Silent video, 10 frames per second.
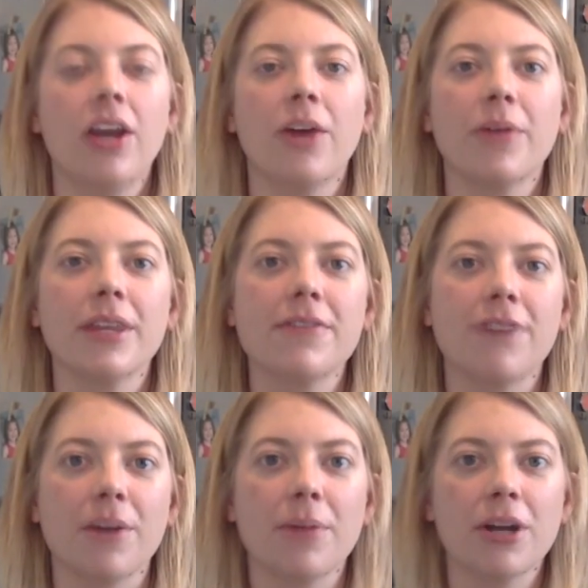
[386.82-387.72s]
A really
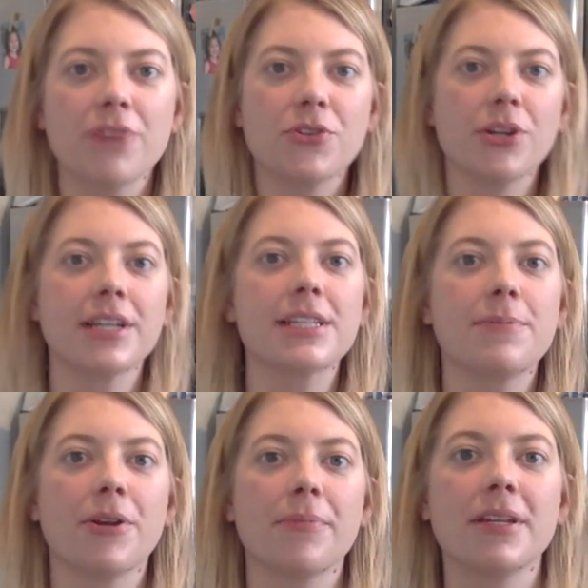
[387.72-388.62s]
fun part of doing
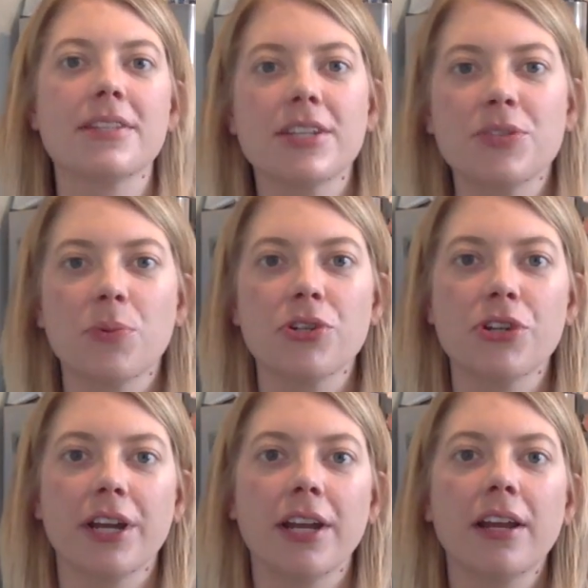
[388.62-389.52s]
experiments is
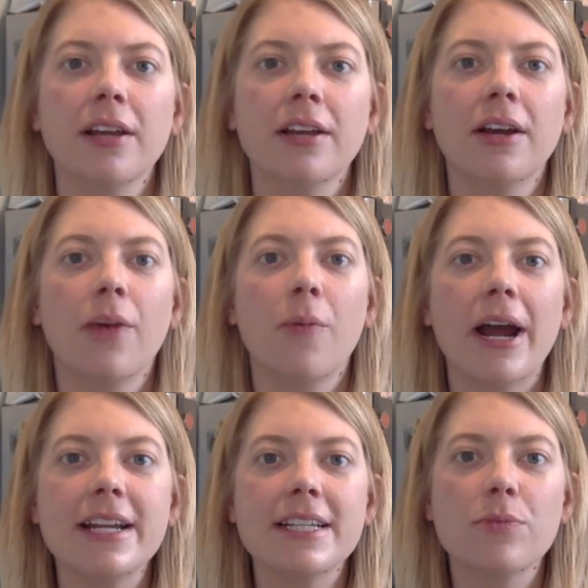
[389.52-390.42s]
wondering,
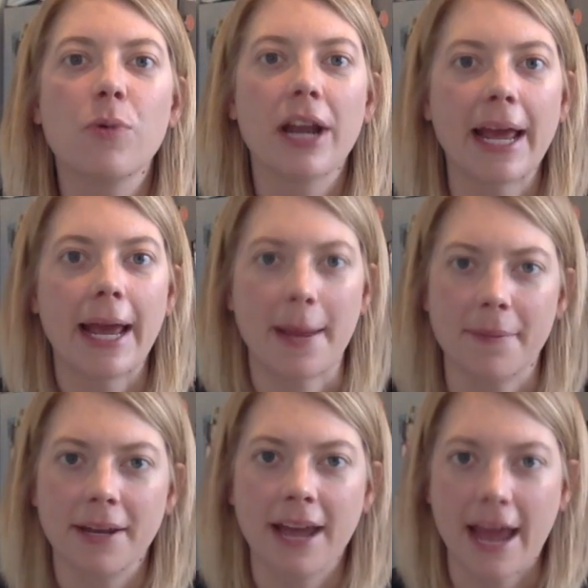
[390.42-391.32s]
why did what
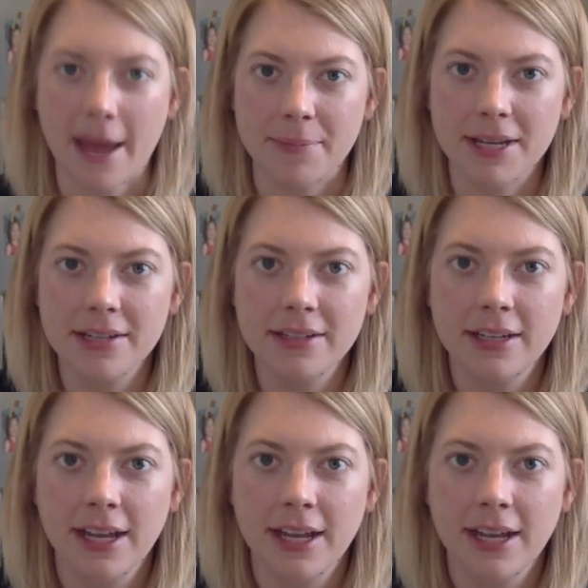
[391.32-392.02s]
happened happen?